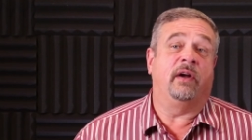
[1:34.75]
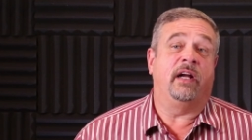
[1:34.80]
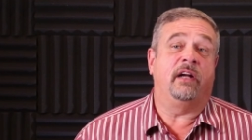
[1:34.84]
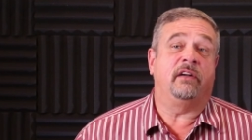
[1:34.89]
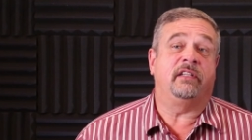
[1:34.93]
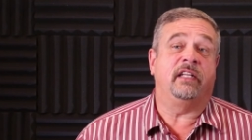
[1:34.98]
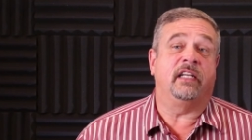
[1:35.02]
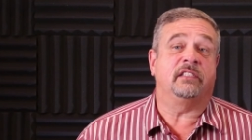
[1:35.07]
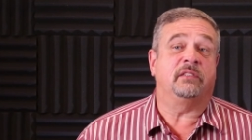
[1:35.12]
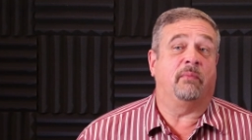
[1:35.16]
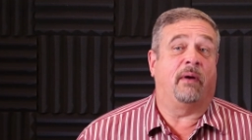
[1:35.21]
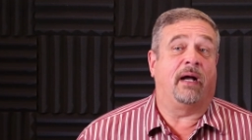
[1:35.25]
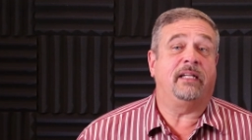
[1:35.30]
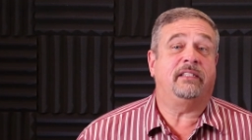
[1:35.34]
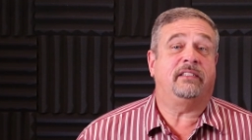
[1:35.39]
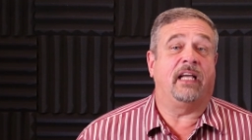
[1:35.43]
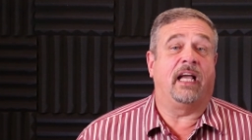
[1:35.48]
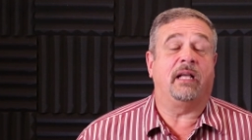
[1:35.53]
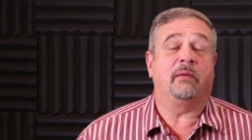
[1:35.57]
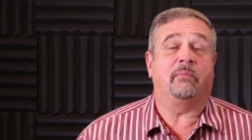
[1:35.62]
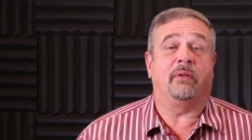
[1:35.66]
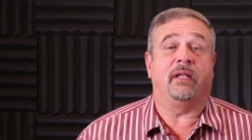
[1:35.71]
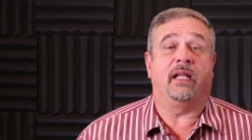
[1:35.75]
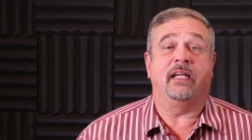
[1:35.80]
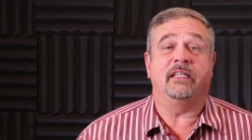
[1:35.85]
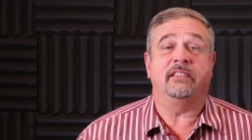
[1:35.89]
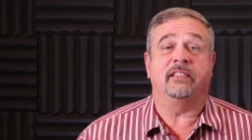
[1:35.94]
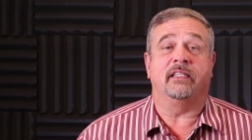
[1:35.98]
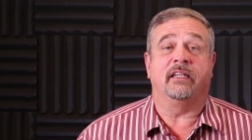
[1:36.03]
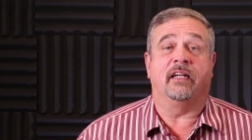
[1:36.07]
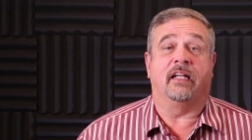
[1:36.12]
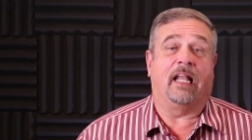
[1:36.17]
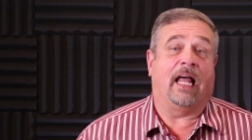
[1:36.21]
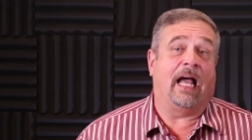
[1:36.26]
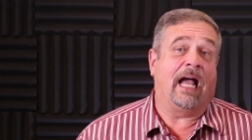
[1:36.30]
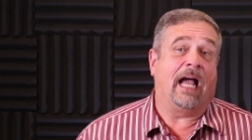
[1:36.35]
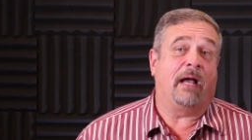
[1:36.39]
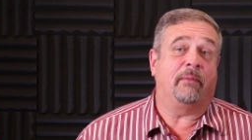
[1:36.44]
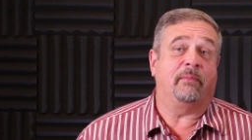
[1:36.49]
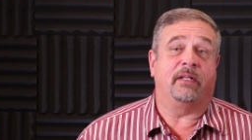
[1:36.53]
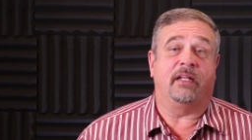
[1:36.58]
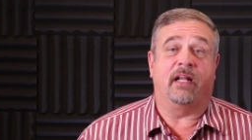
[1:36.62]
hair test might take place in a lab,